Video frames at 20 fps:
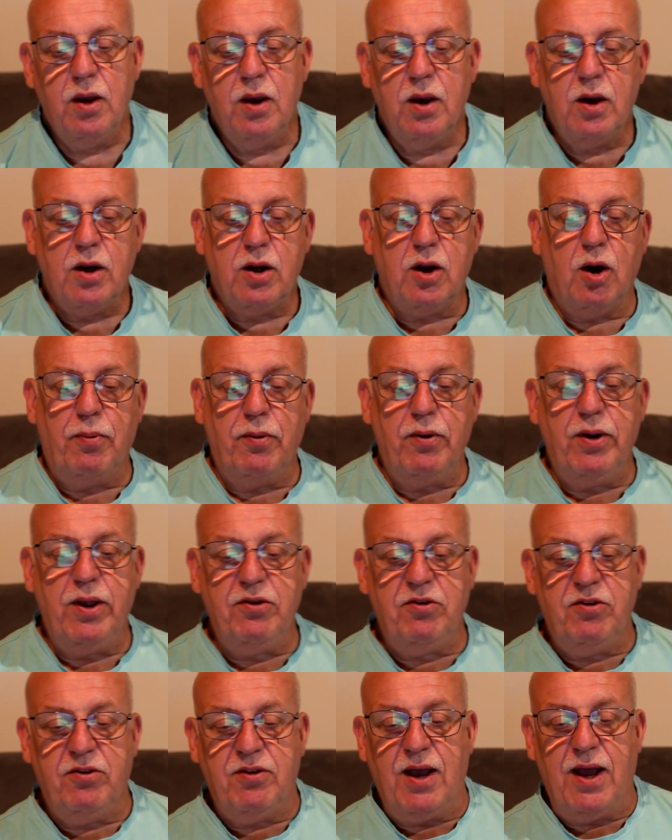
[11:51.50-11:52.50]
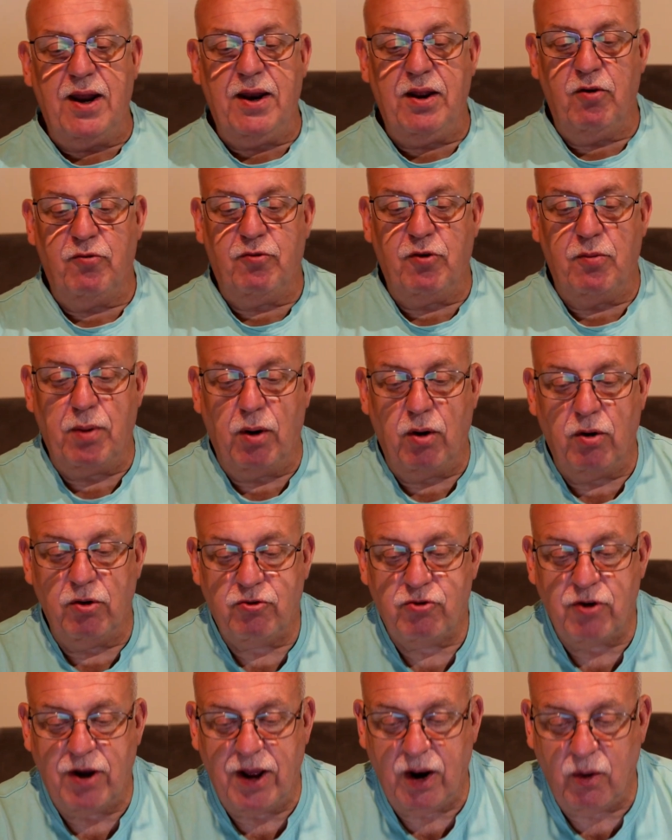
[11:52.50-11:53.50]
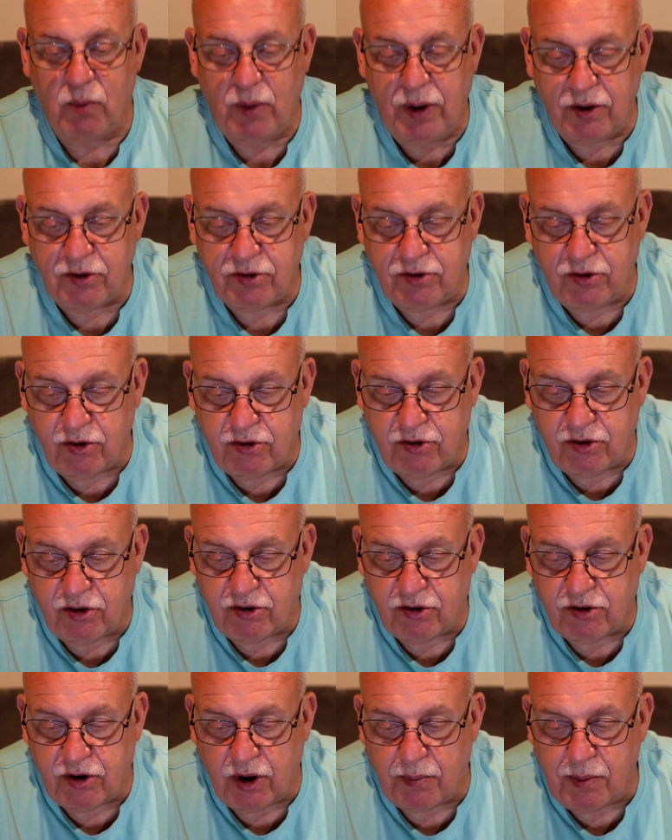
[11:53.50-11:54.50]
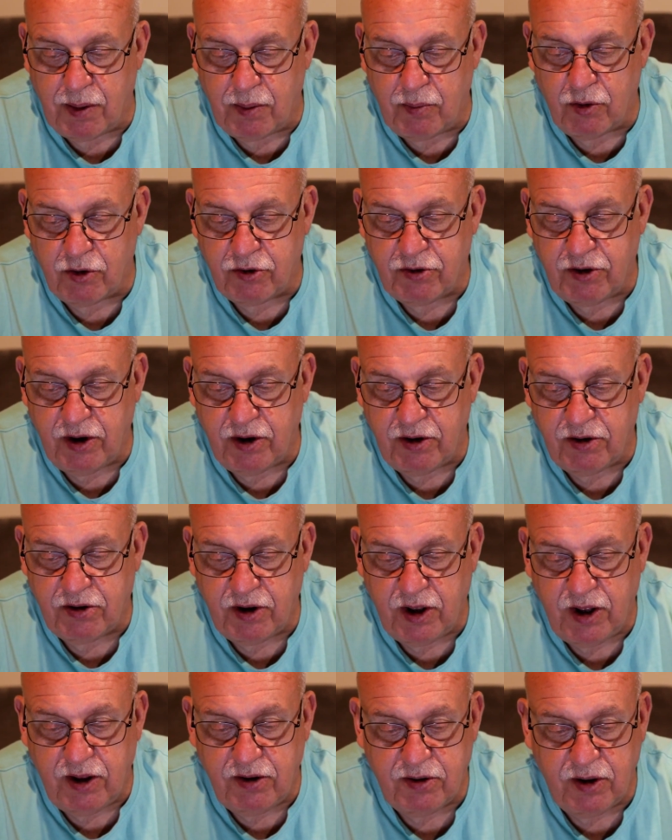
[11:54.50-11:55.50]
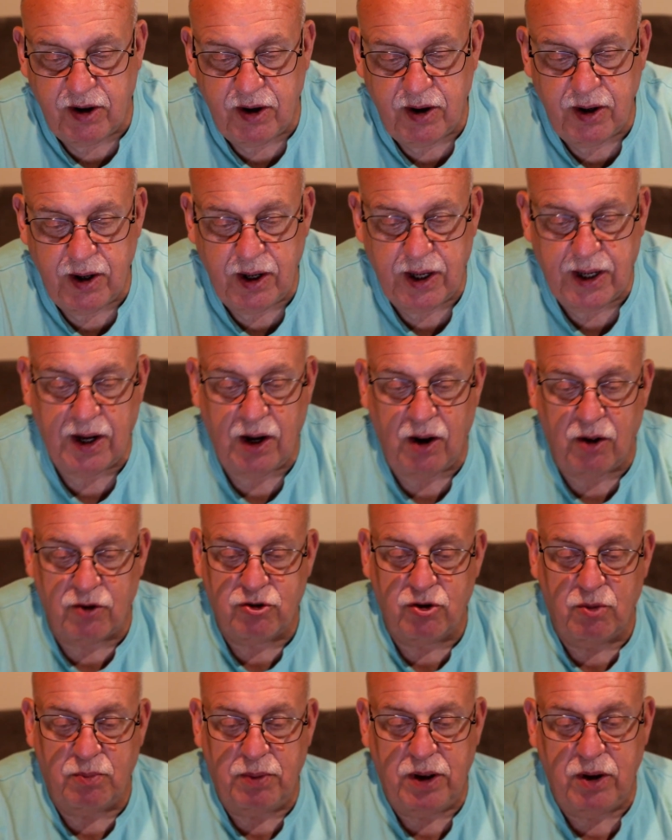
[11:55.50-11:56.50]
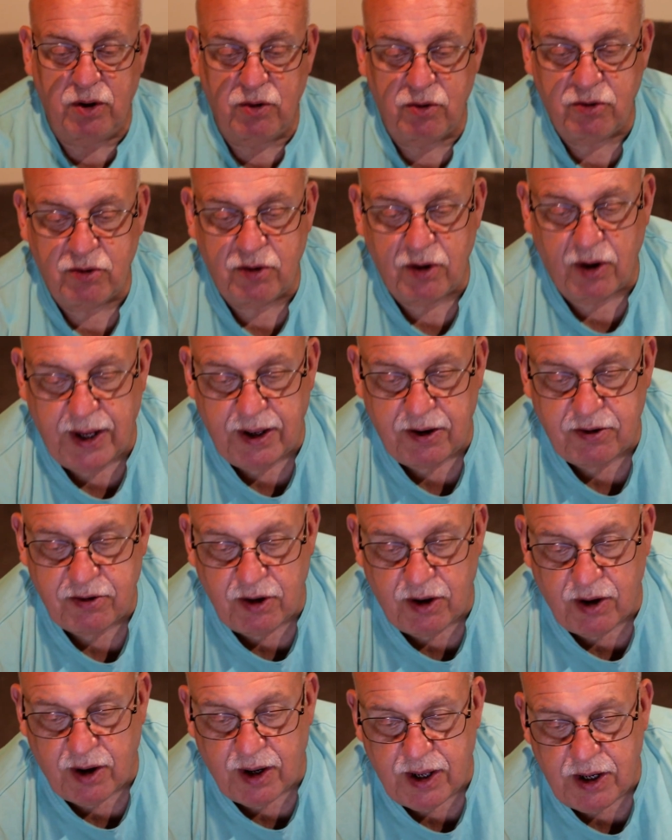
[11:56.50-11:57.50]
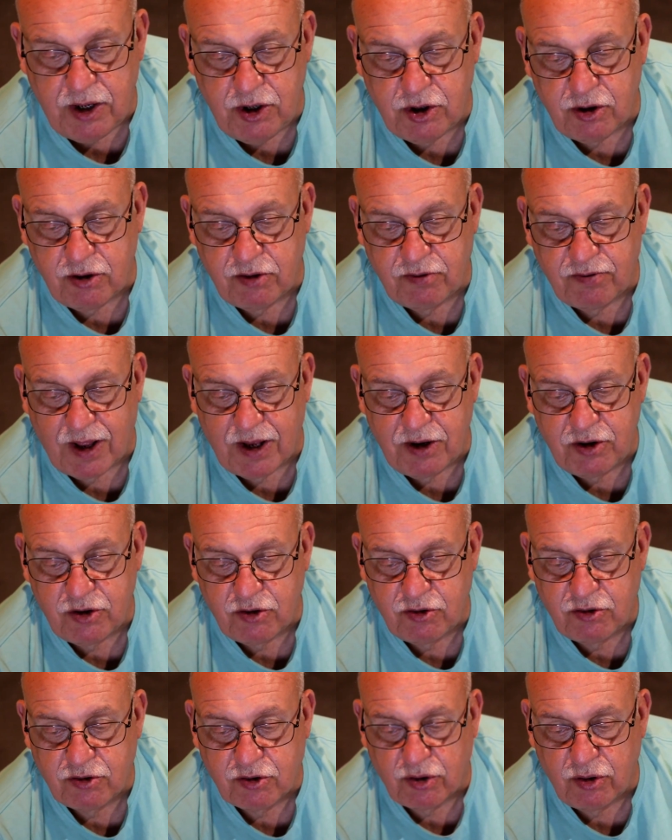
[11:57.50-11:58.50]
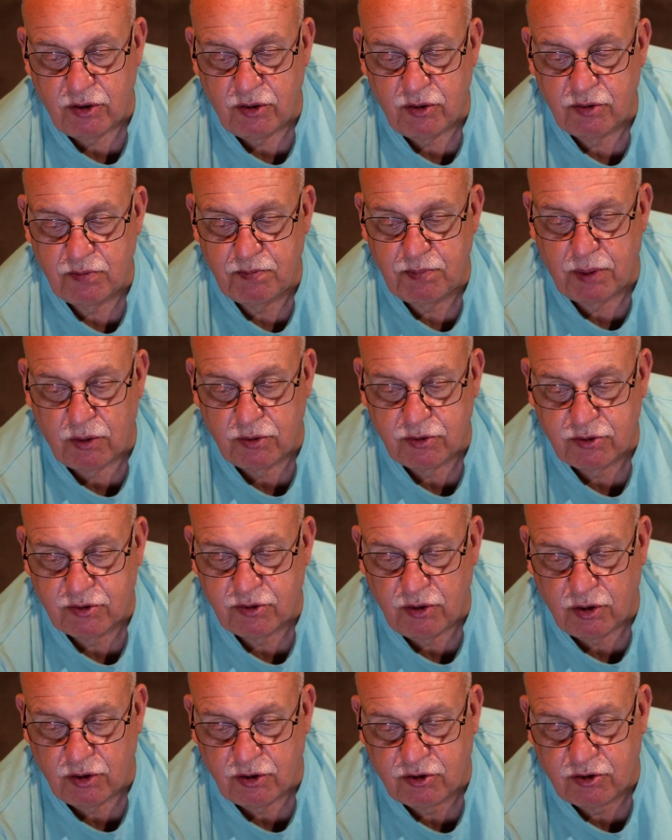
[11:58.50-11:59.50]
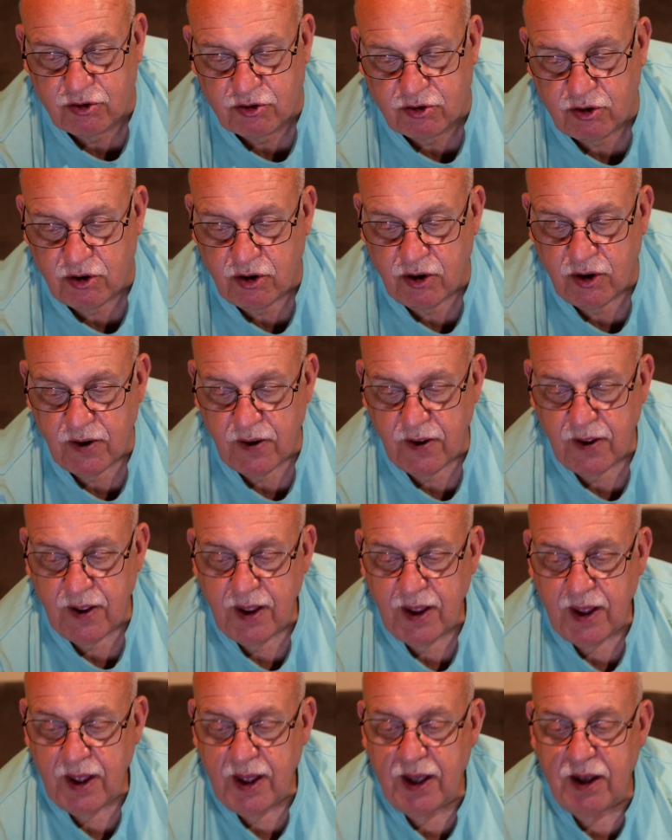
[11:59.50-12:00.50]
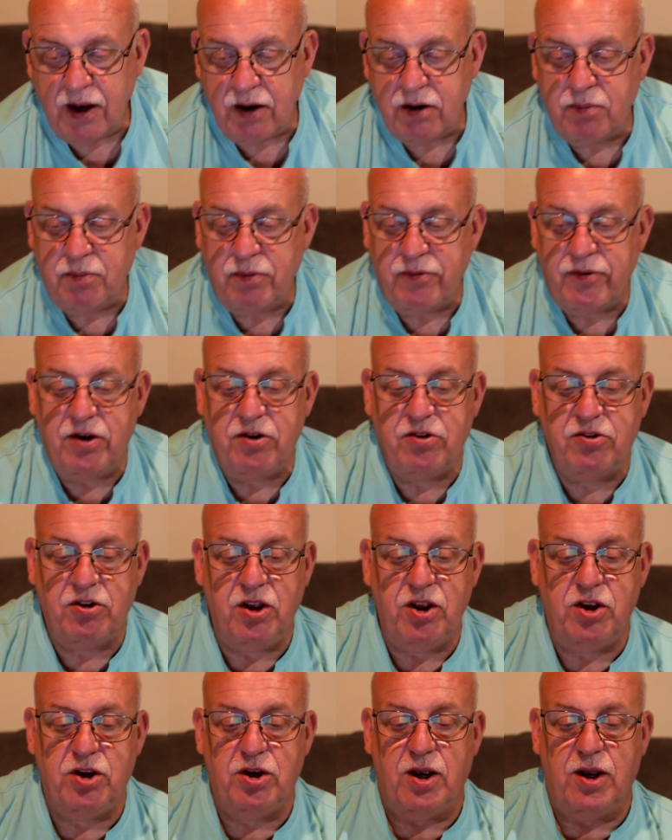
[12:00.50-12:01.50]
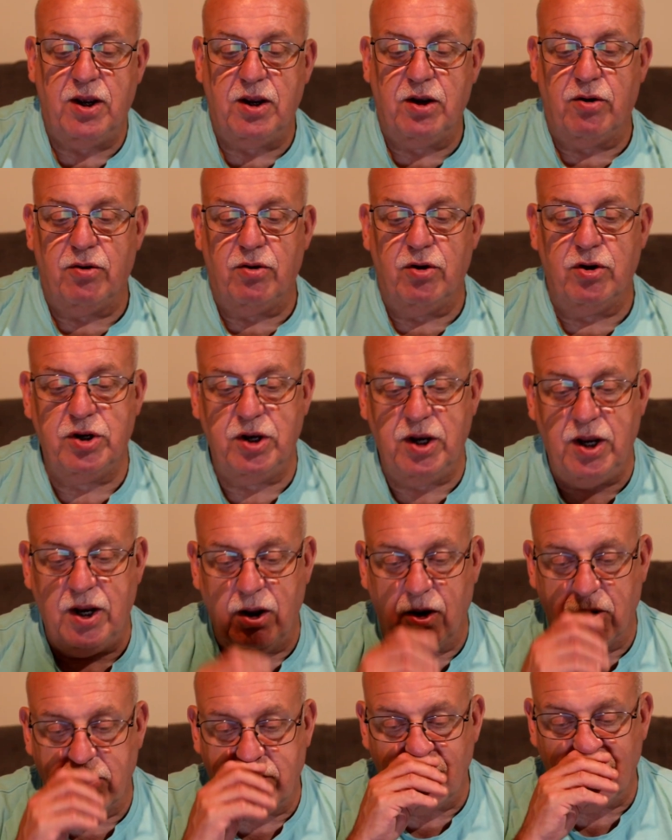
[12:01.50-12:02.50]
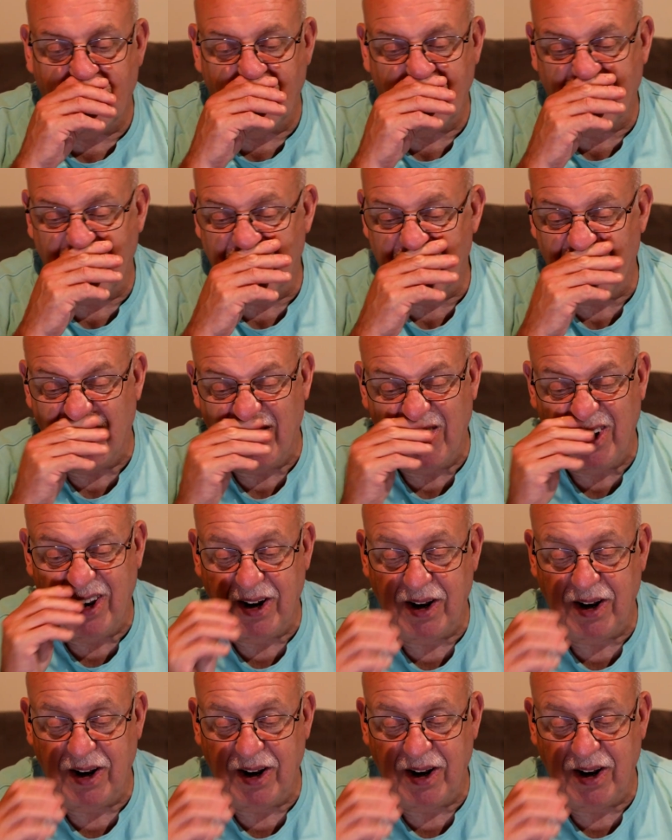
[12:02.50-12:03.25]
Copperies is ideal for boat trailer wheel studs to stop them rusting and seizing. It can also be used on external hinges, flanges, screws, bolts, nuts and to prevent seizure and corrosion in automotive, marine,